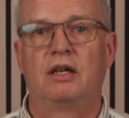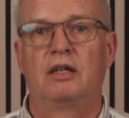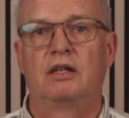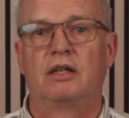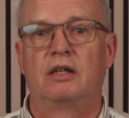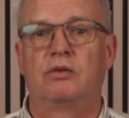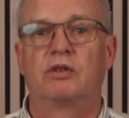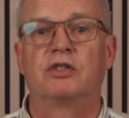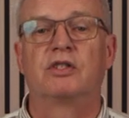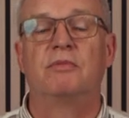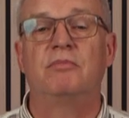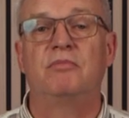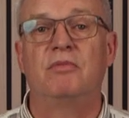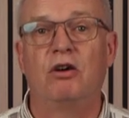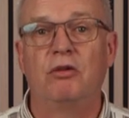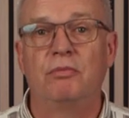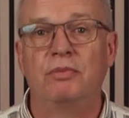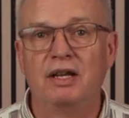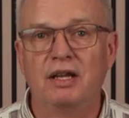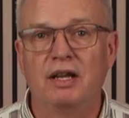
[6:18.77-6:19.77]
there was a
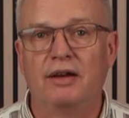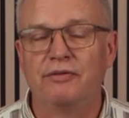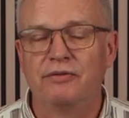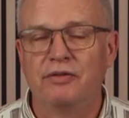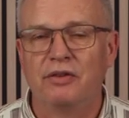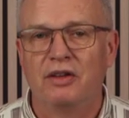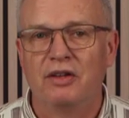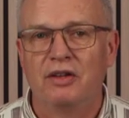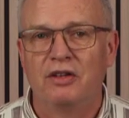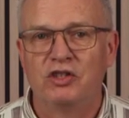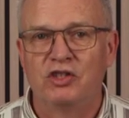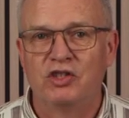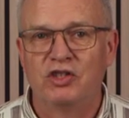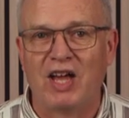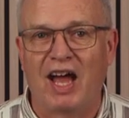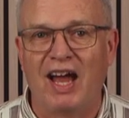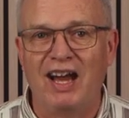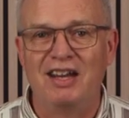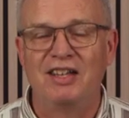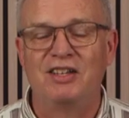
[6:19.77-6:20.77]
moment of
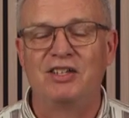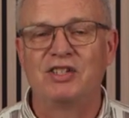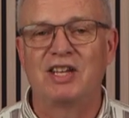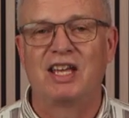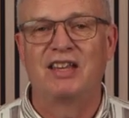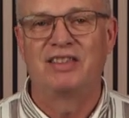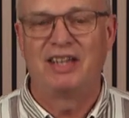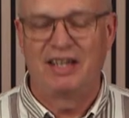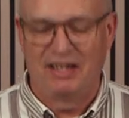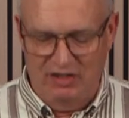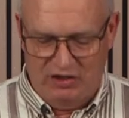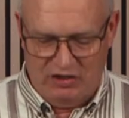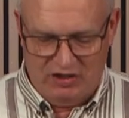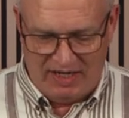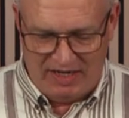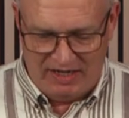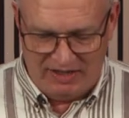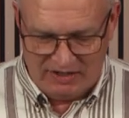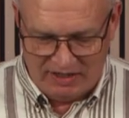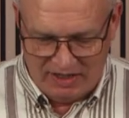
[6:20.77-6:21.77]
silence, and then he
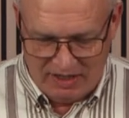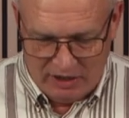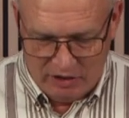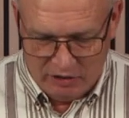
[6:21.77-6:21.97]
said,